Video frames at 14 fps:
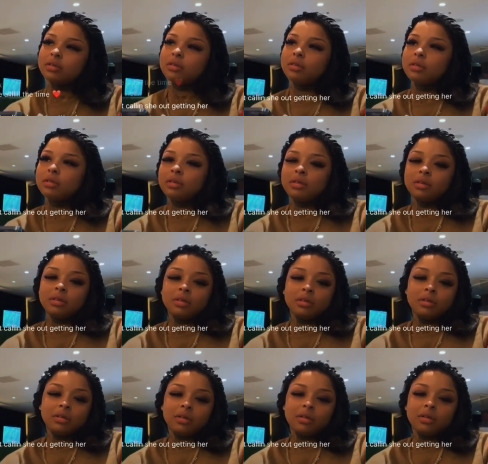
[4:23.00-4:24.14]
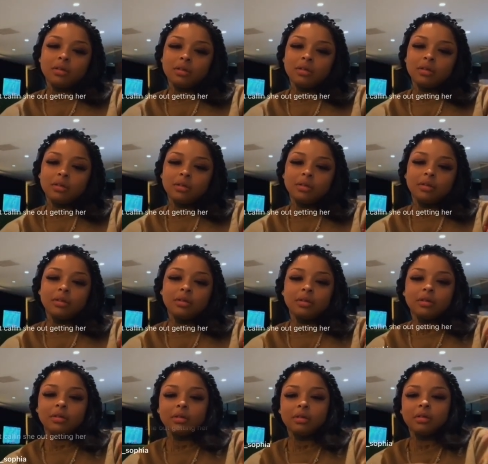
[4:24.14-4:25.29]

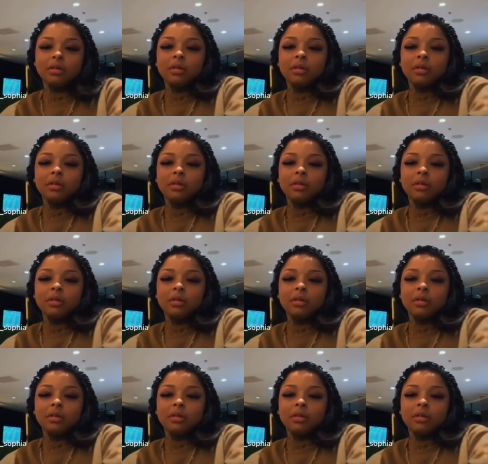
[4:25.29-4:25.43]
[no speech]